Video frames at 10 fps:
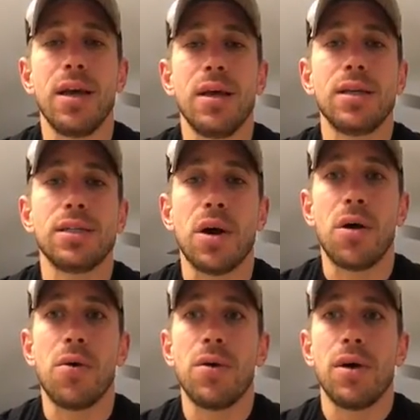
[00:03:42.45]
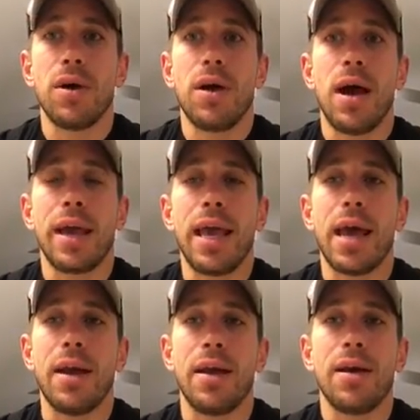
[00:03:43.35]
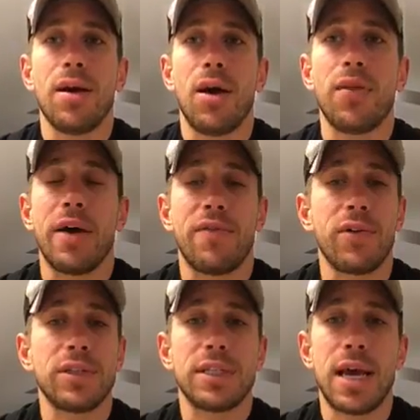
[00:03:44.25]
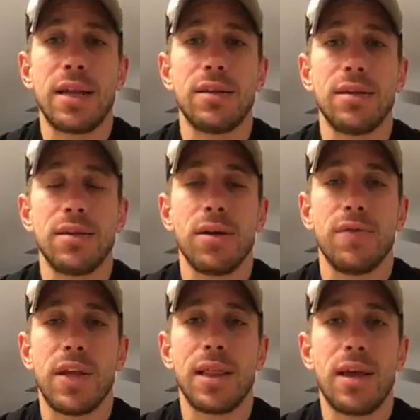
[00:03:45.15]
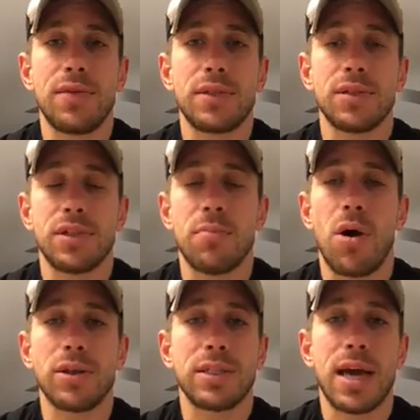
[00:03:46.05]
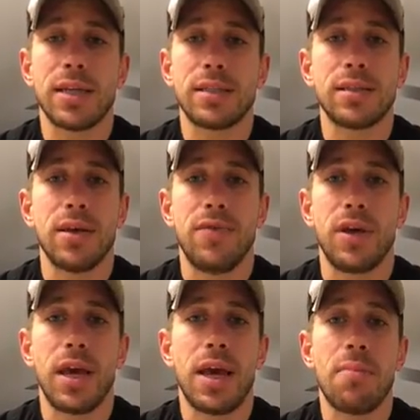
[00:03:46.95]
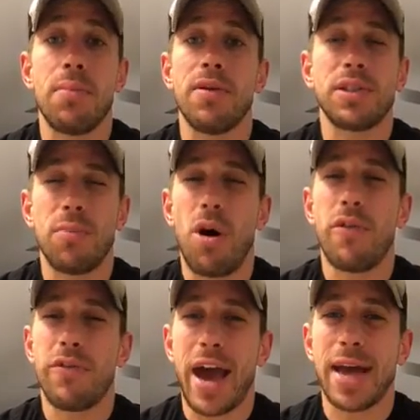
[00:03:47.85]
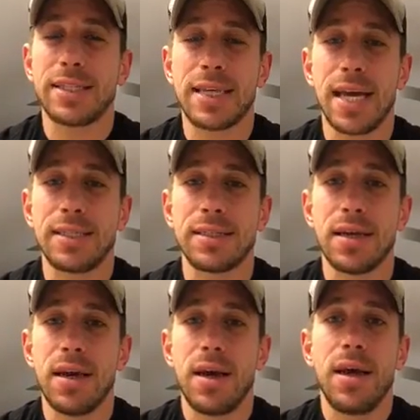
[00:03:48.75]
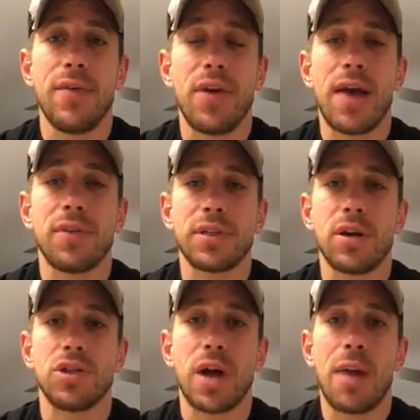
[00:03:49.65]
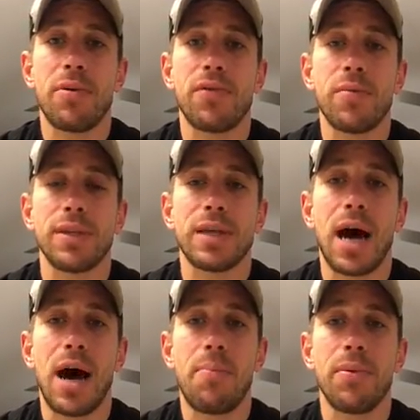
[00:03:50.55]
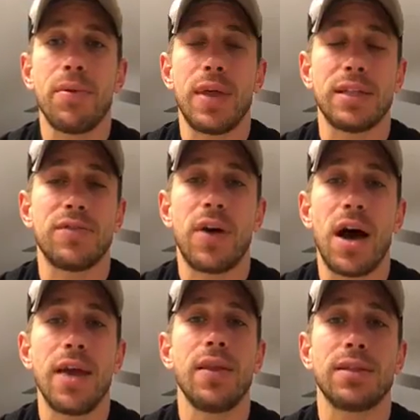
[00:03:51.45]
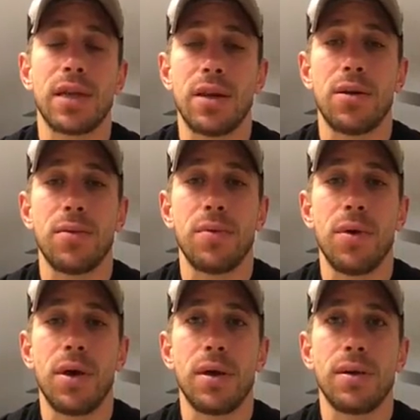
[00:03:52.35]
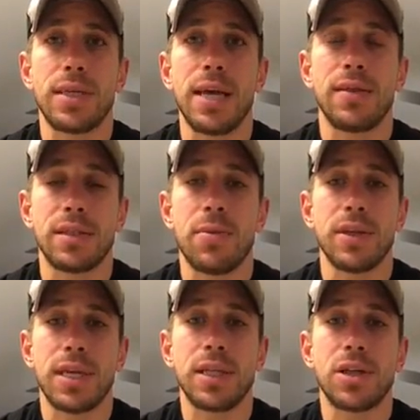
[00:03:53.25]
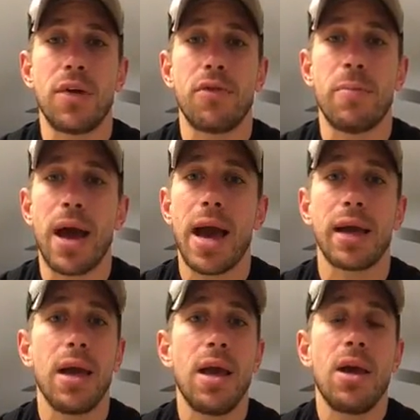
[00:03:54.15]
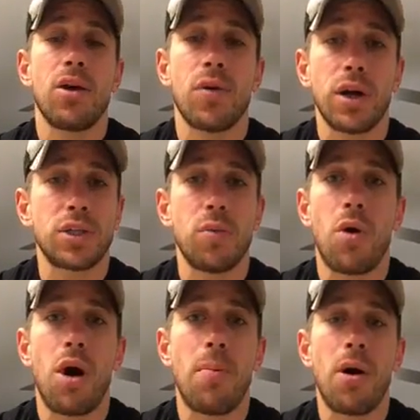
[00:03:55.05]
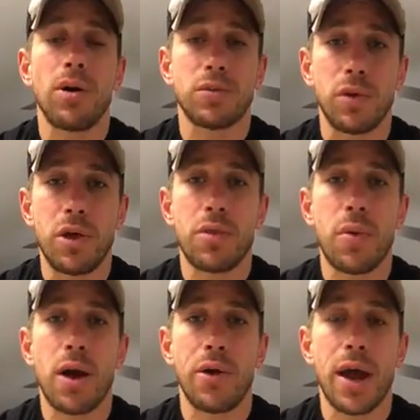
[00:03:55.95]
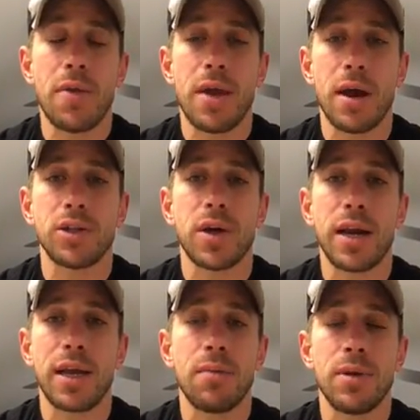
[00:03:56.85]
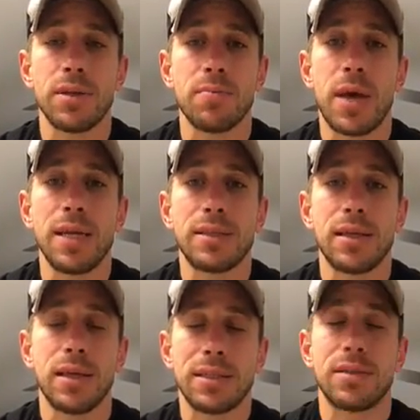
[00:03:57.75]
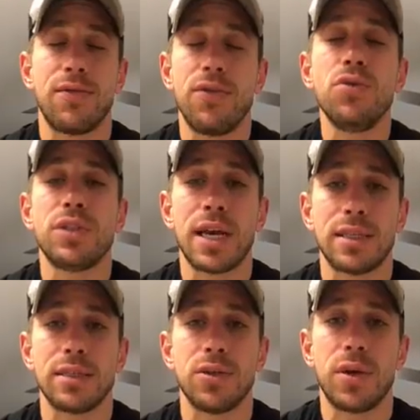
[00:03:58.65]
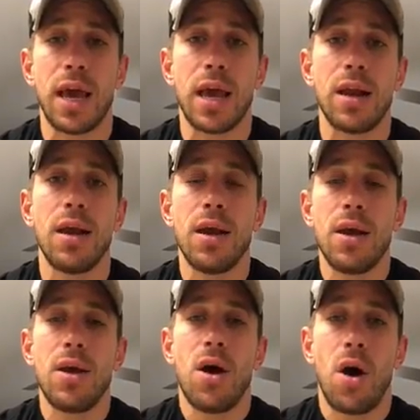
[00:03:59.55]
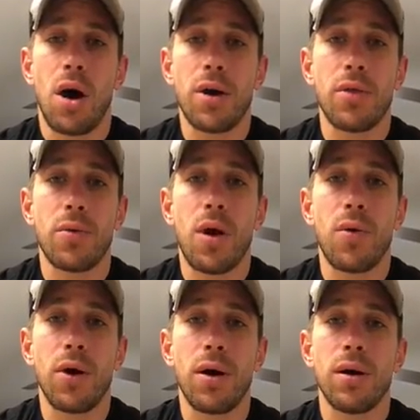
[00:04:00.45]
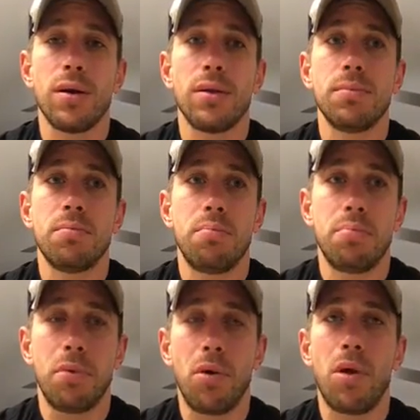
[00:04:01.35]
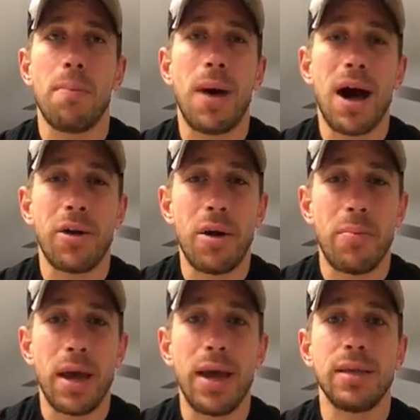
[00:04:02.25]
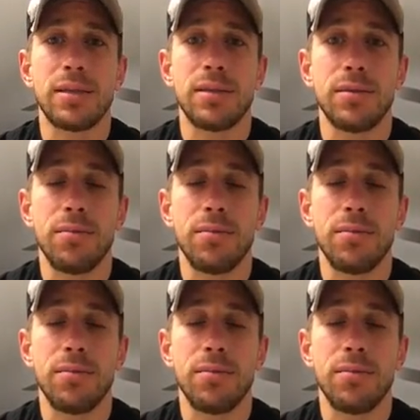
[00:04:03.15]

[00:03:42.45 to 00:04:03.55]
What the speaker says: So, again, on that first set of deadlifts, small sets if you can, but small, fast sets. If you have to start dropping from the top, that's fine. That's going to take some of the tension off your back. Crush the wall balls, really throttle down there. Try to get them in as few sets as you can. Onto the rower, pull a moderate pace.